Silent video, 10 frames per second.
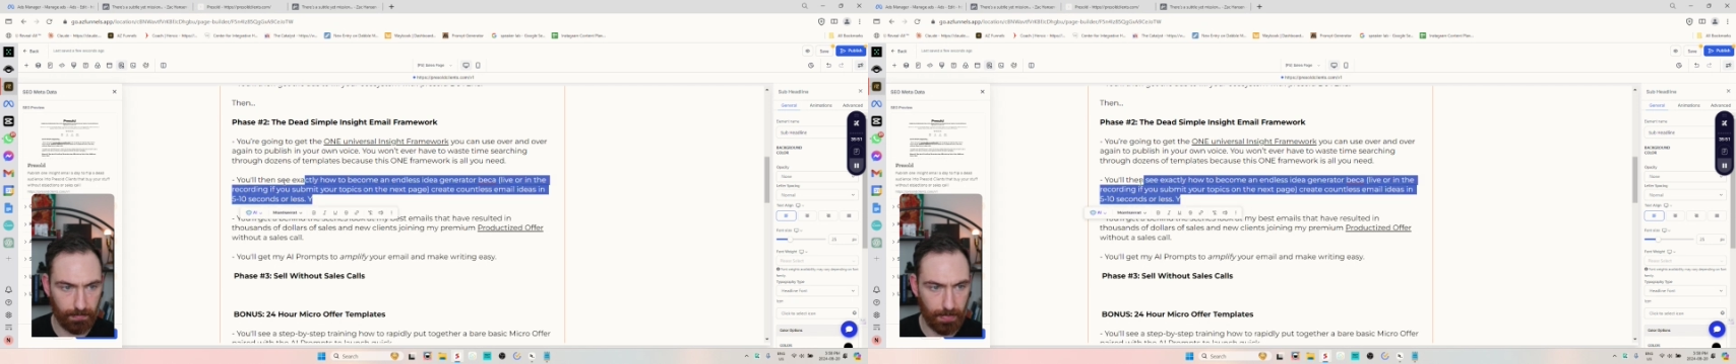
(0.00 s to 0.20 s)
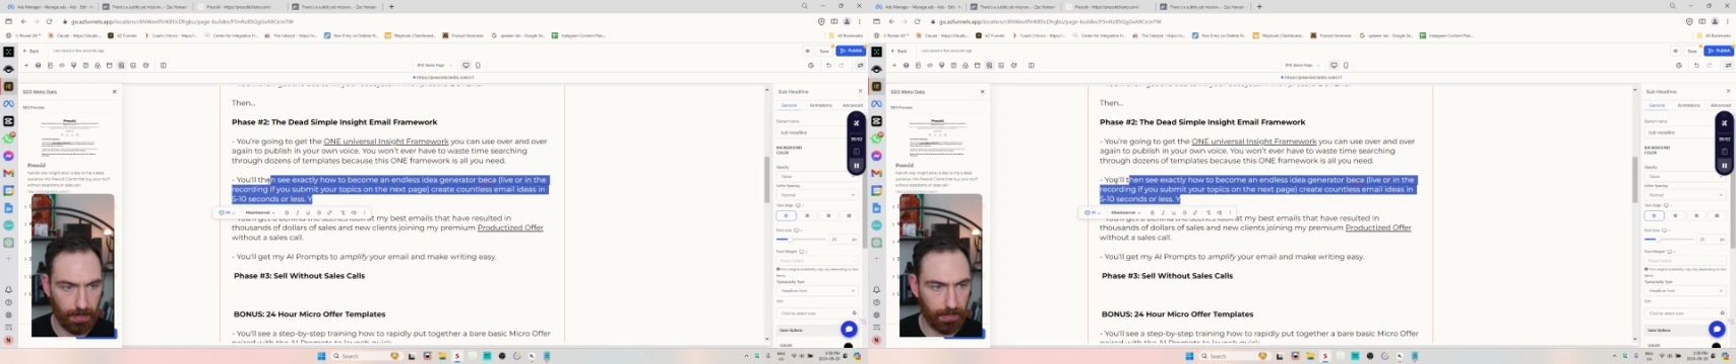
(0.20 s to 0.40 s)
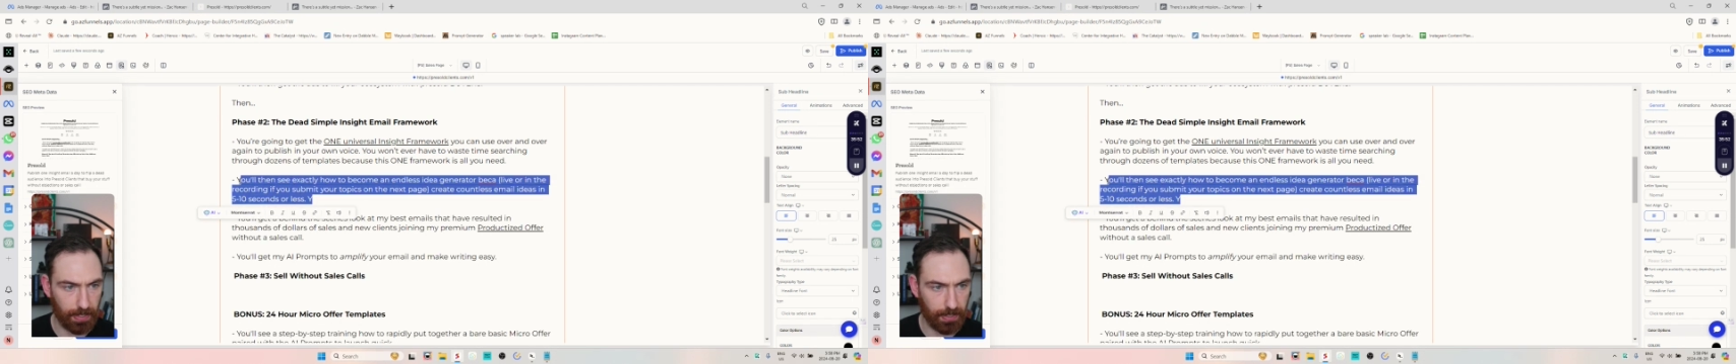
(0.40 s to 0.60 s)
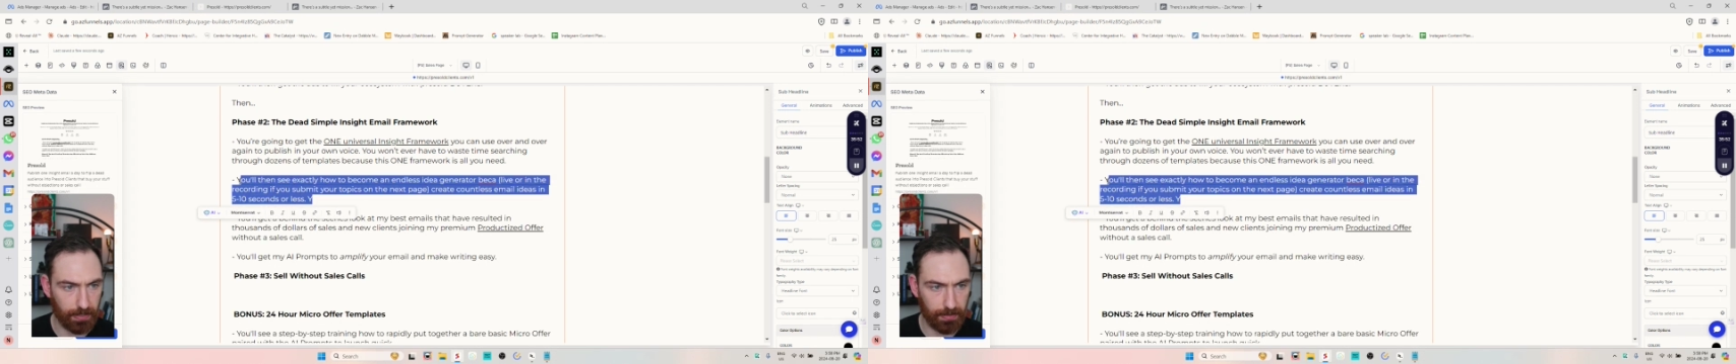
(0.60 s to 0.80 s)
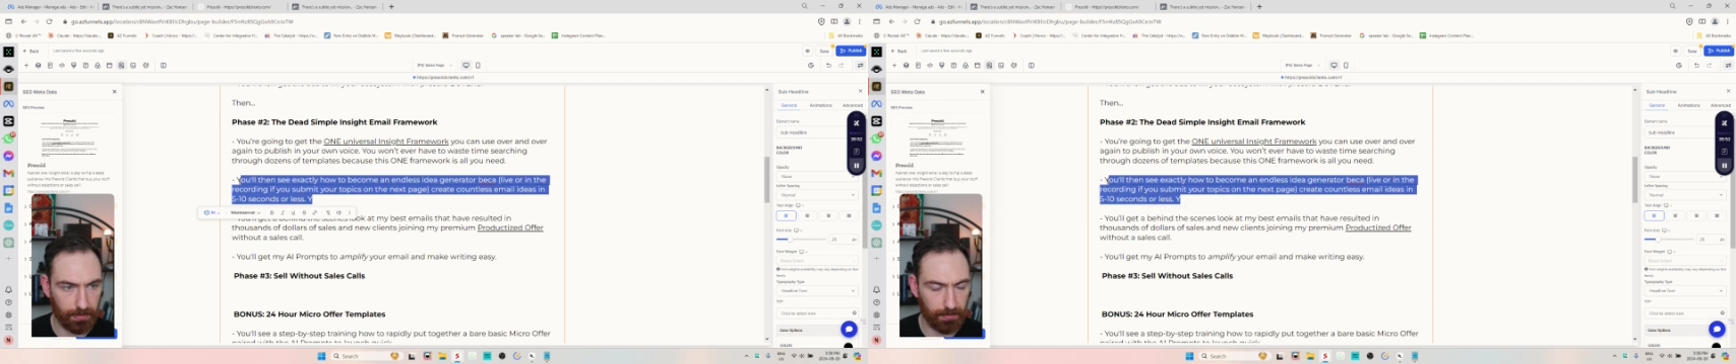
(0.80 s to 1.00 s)
Like
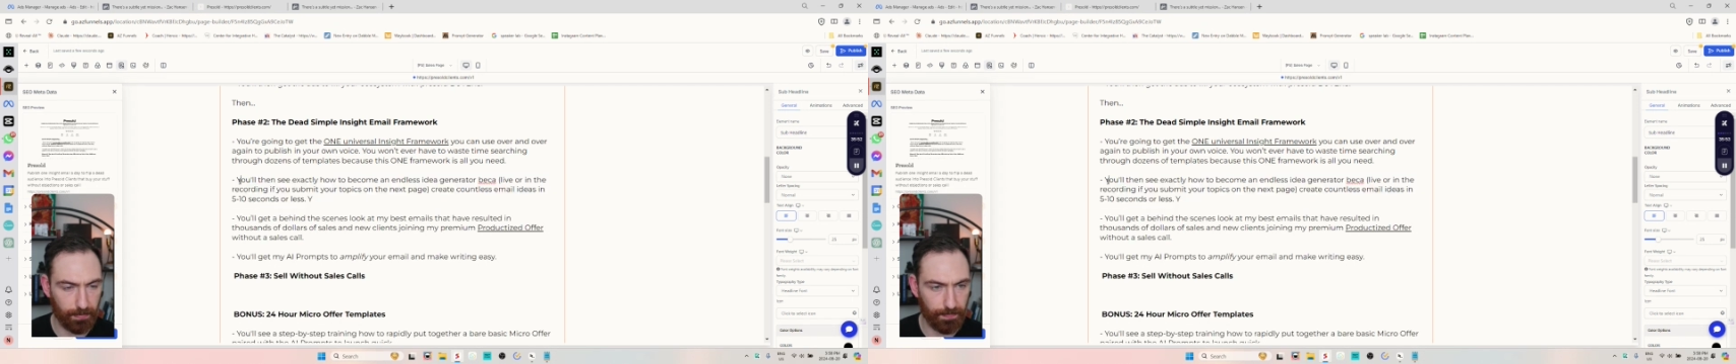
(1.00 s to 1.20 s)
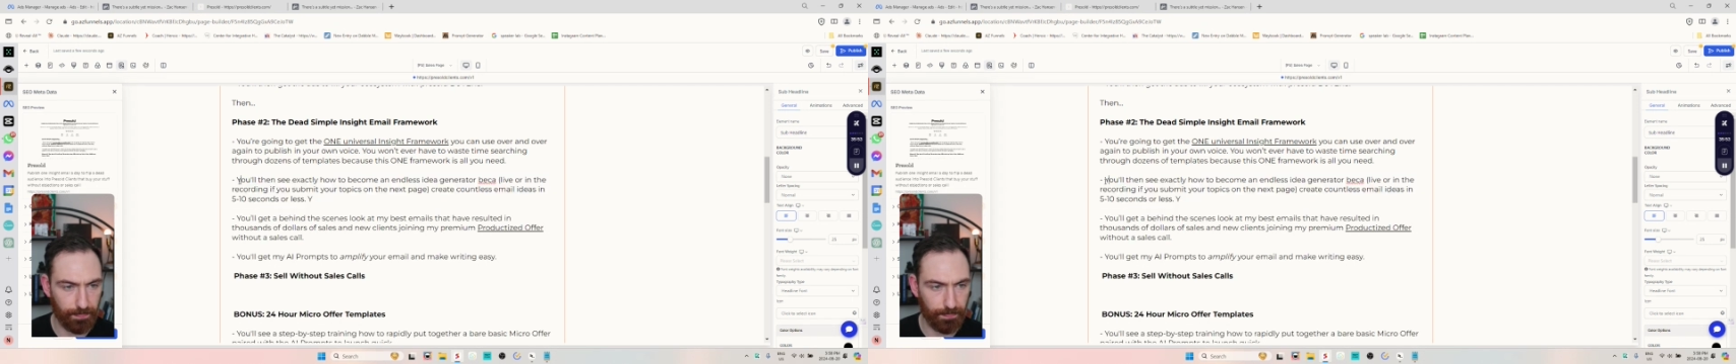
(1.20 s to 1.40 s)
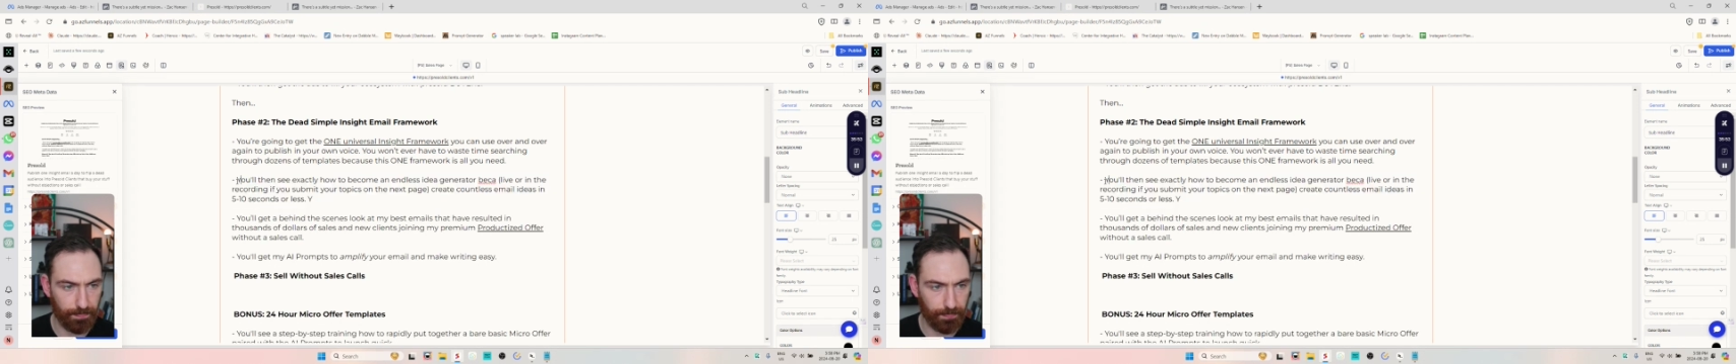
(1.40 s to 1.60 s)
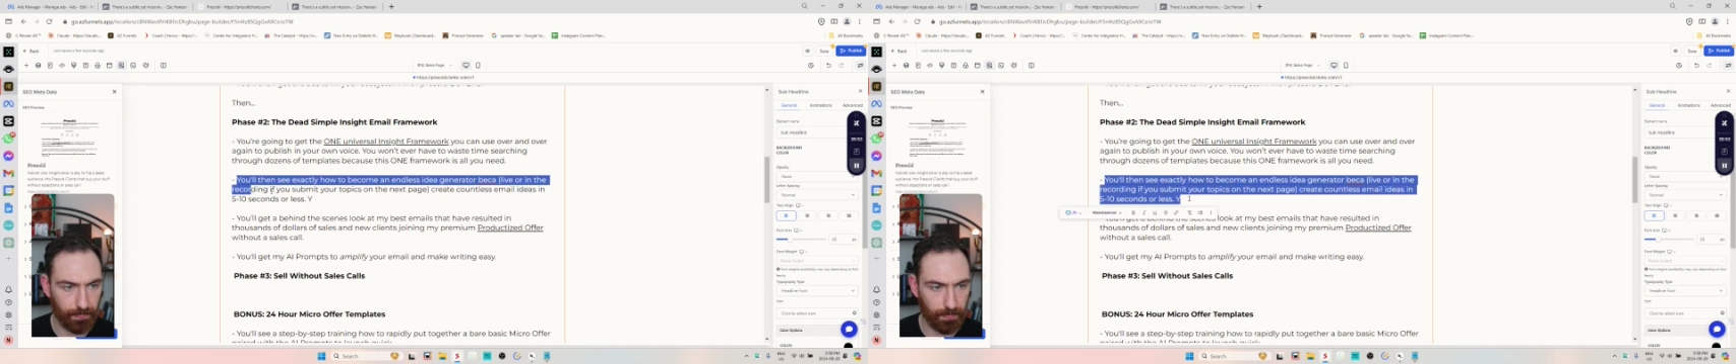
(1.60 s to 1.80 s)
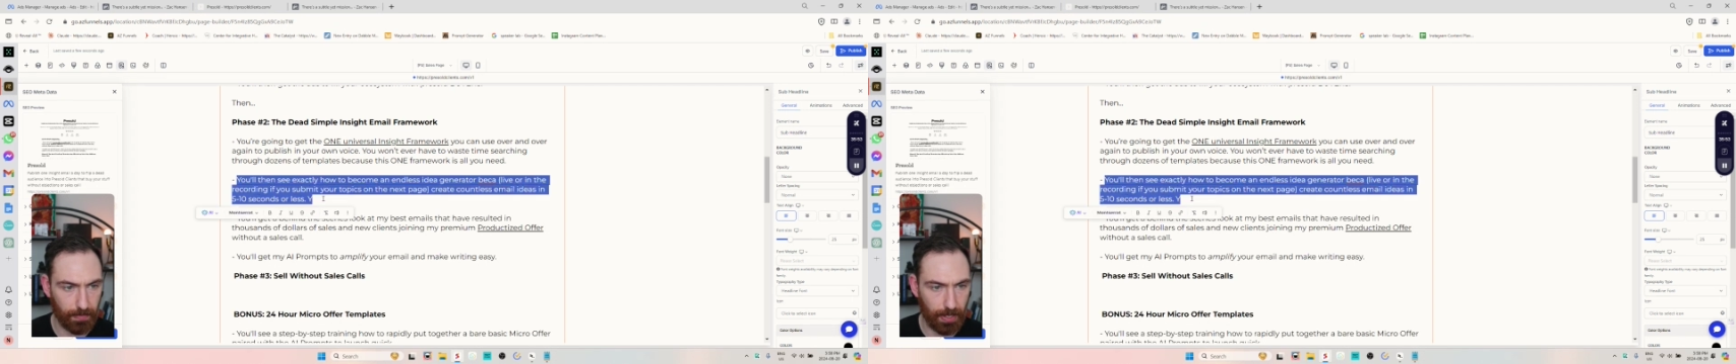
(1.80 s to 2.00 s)
this. Okay,
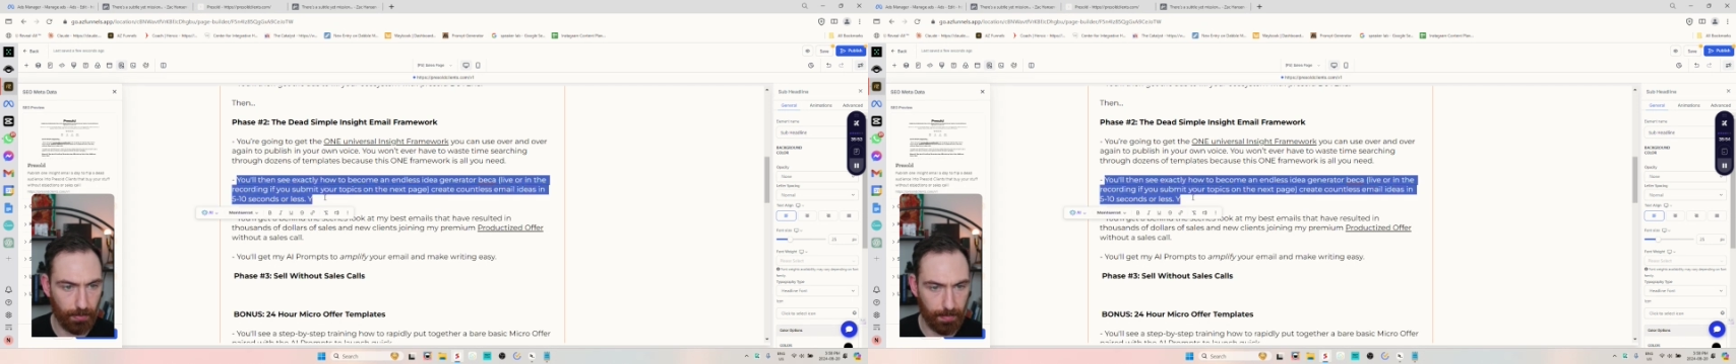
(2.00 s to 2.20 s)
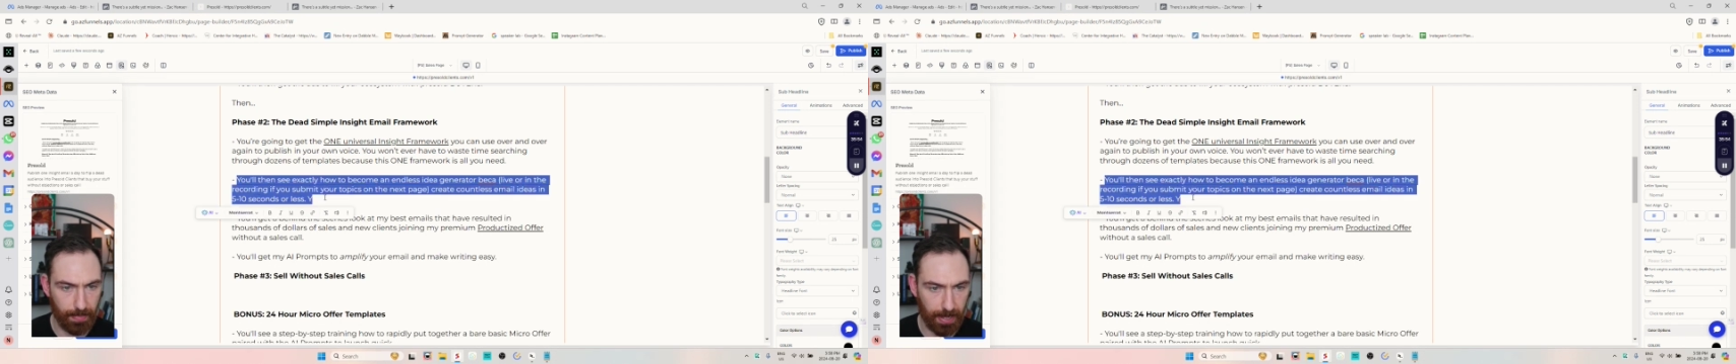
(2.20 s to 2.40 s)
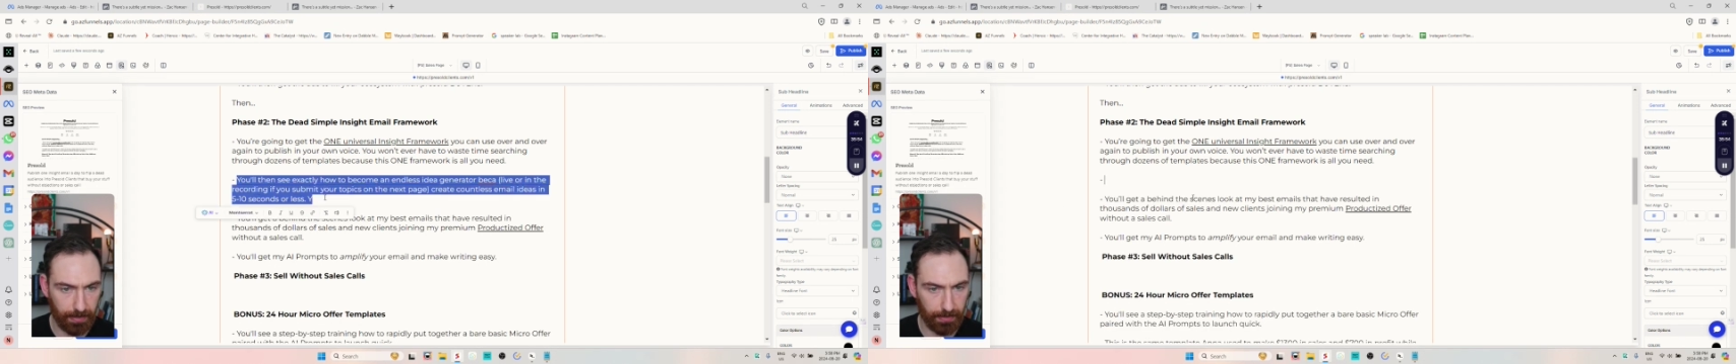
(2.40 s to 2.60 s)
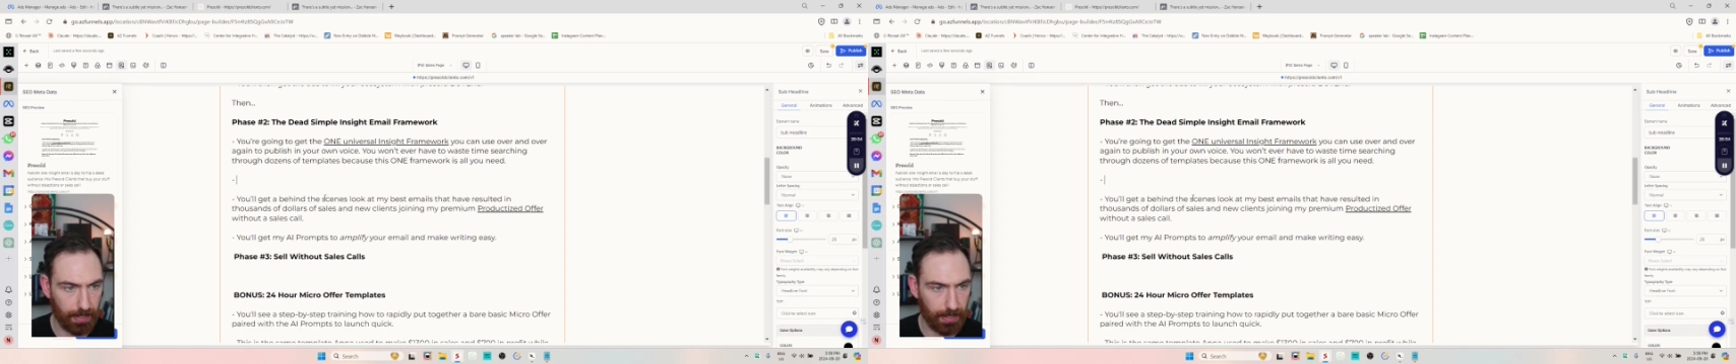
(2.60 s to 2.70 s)
we'll come back.